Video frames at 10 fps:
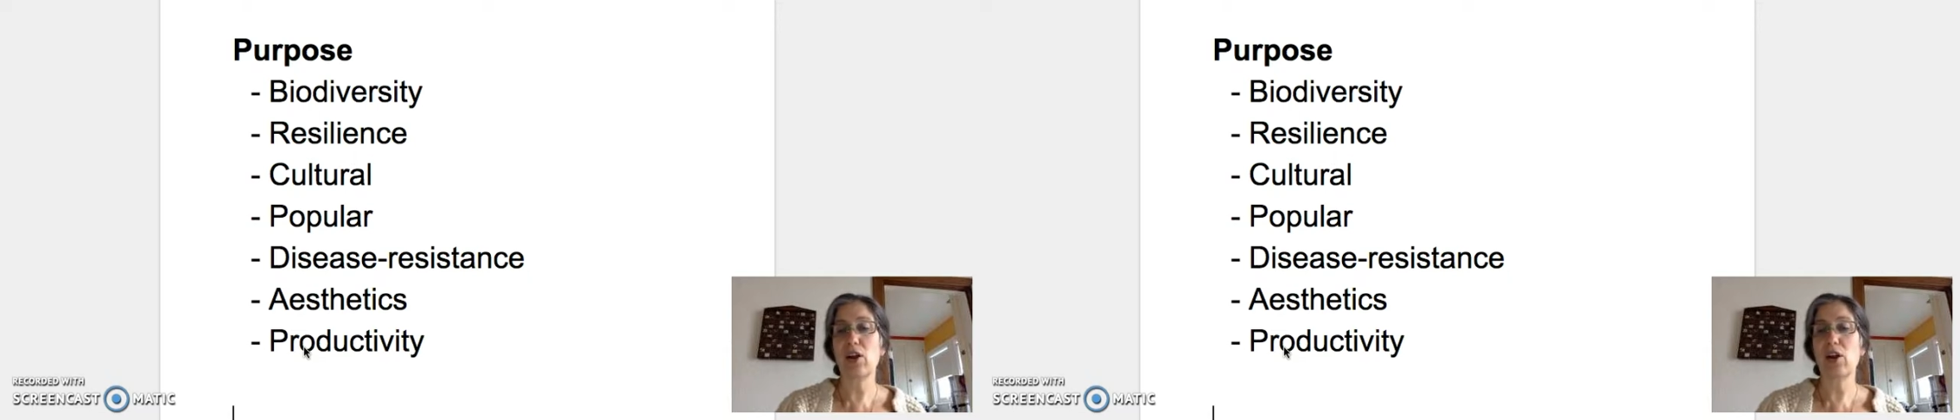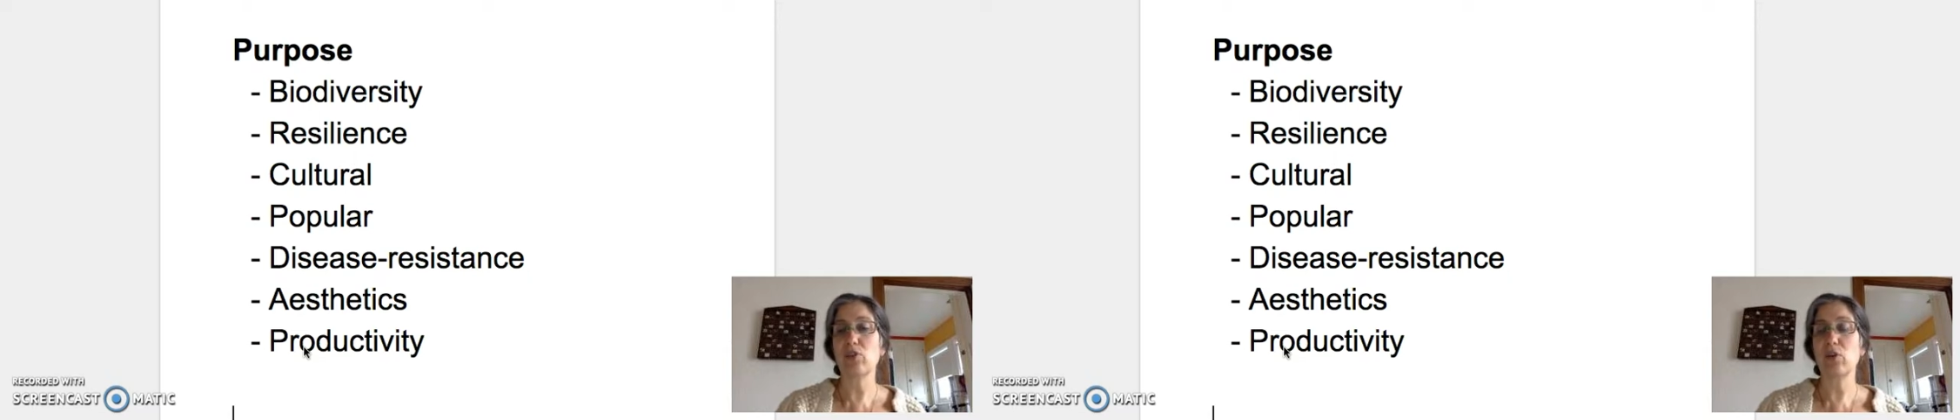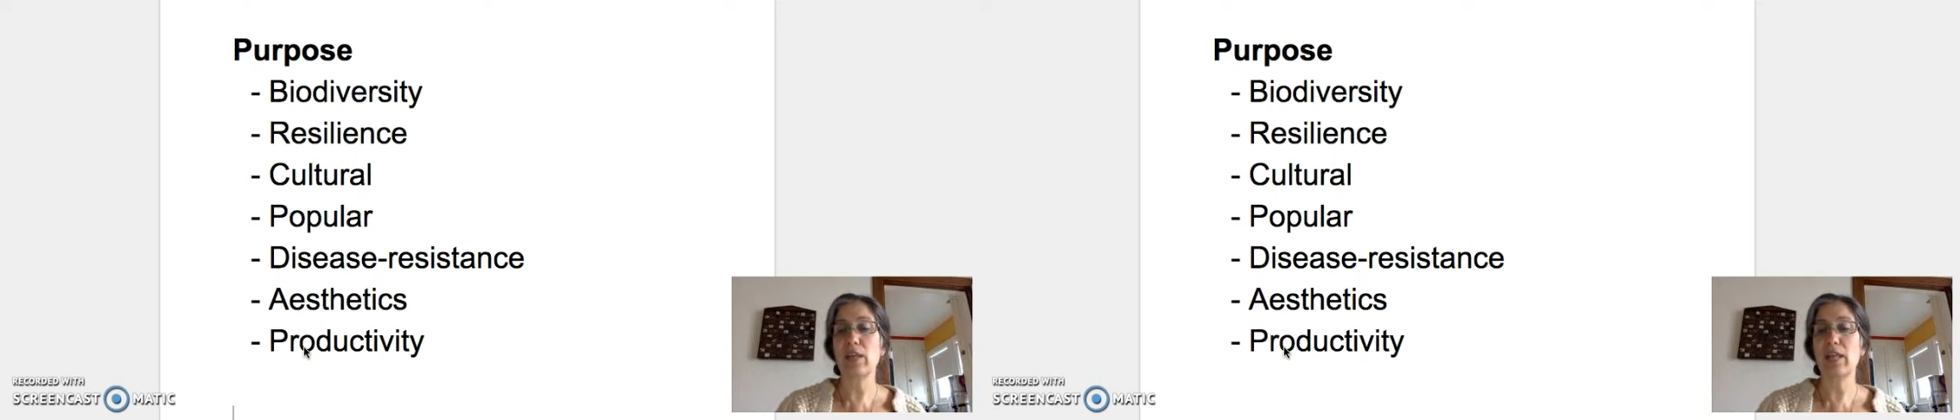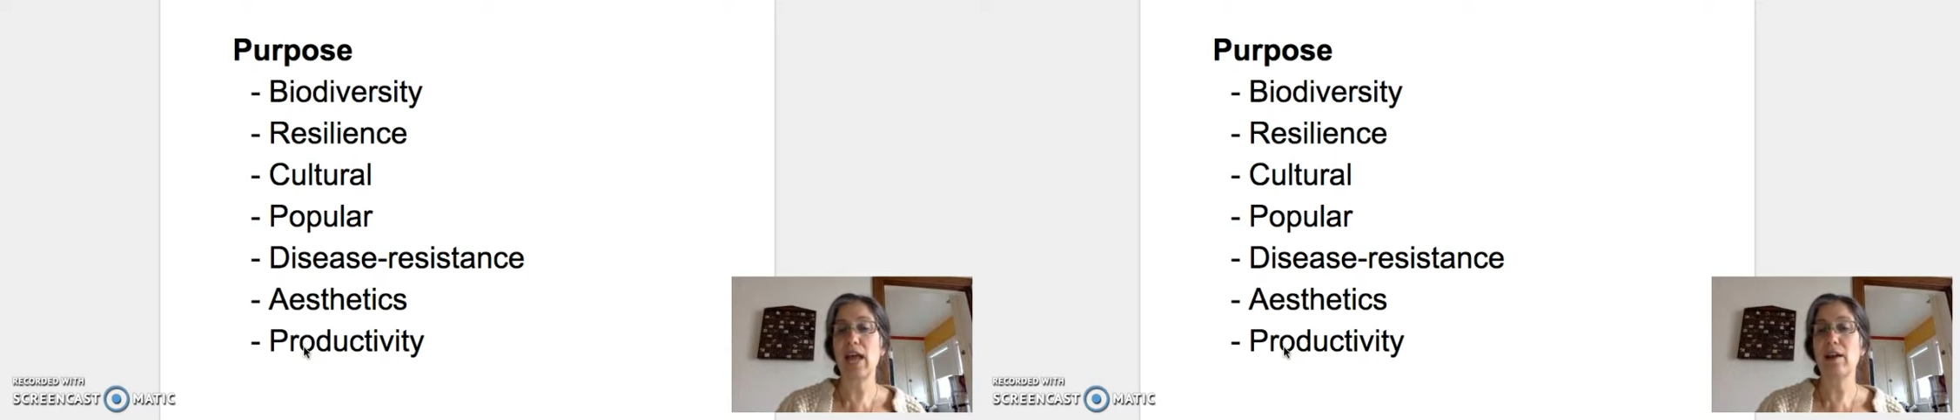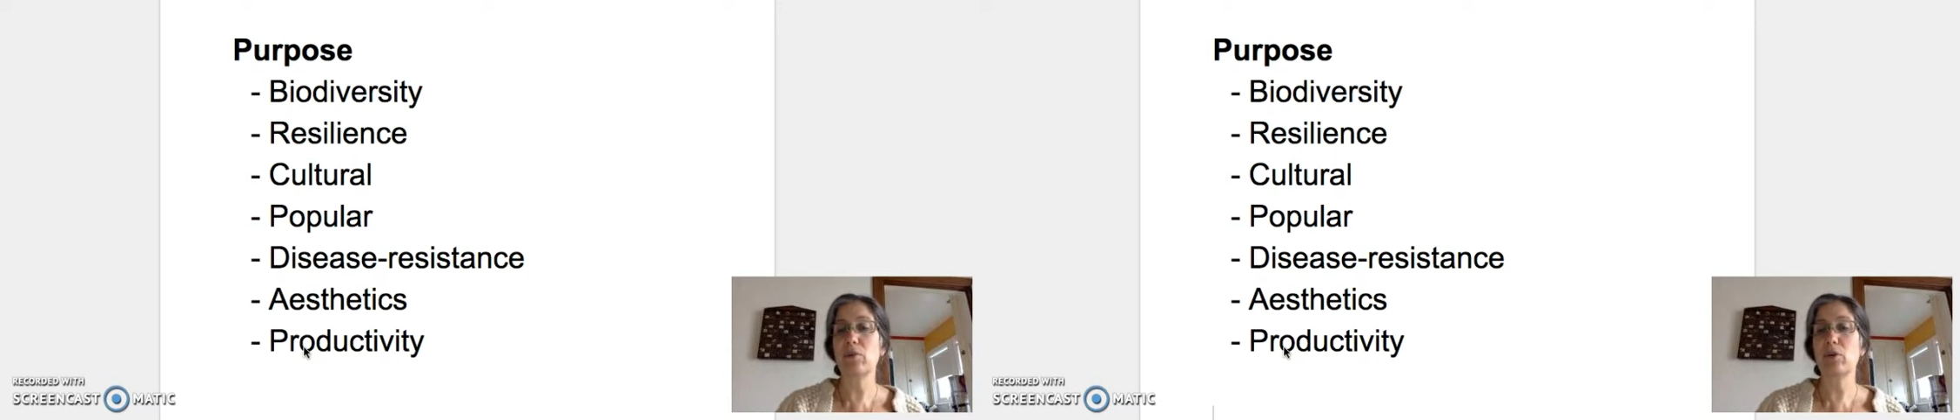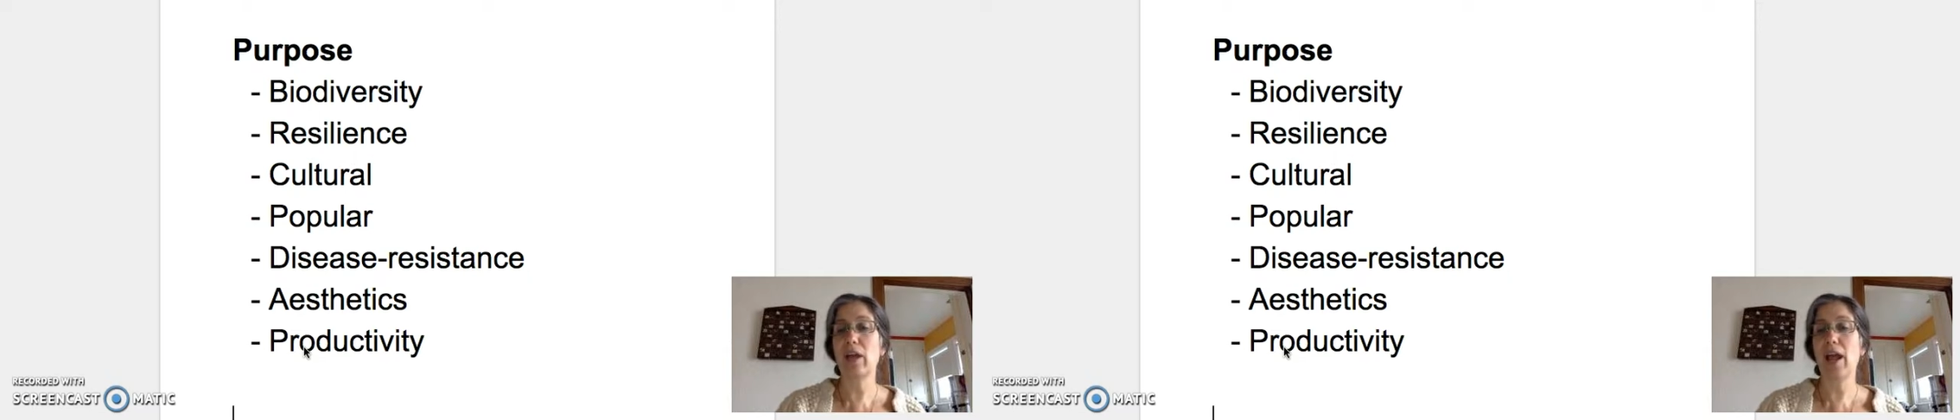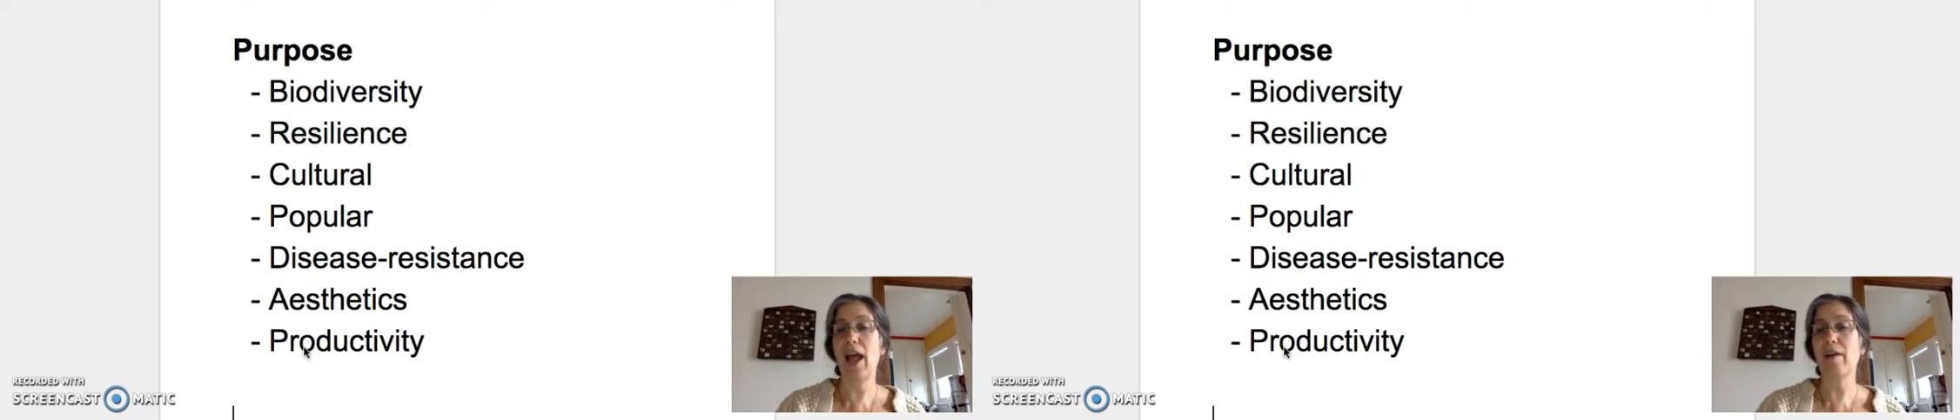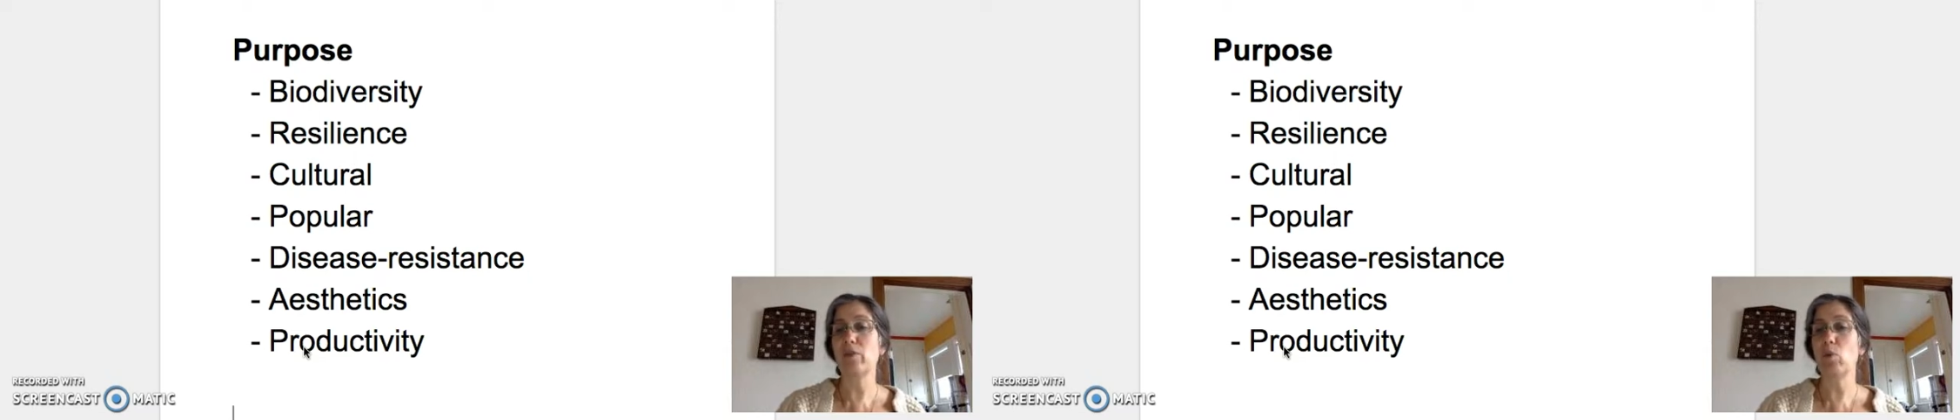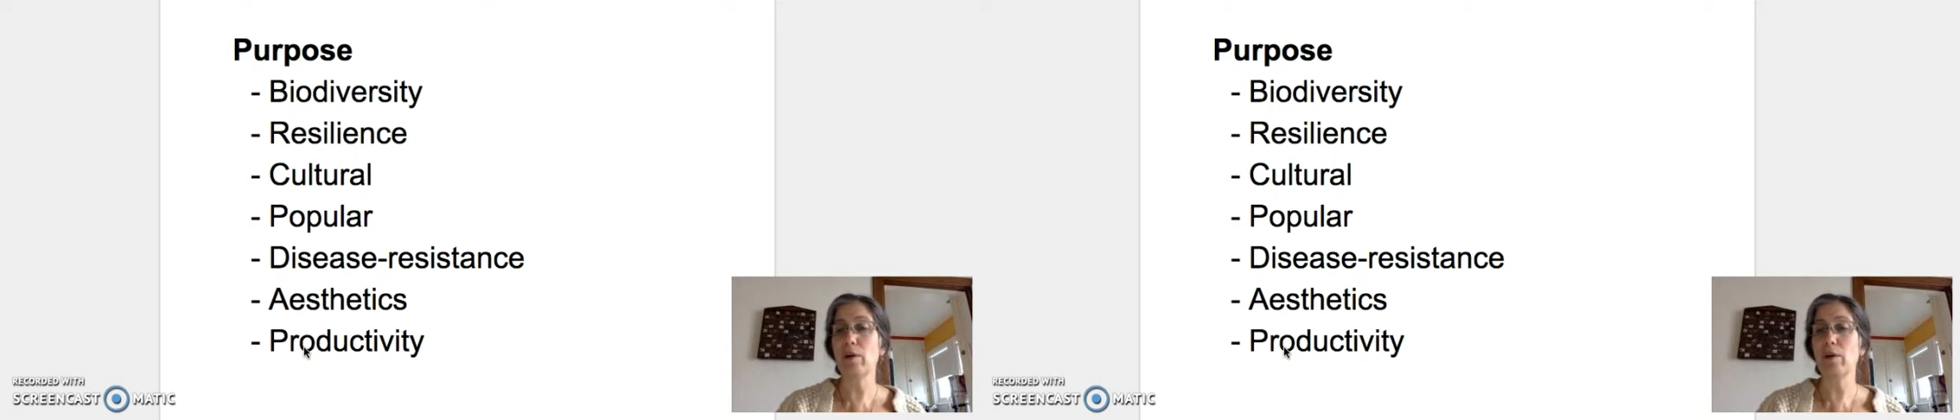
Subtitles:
And also in that, having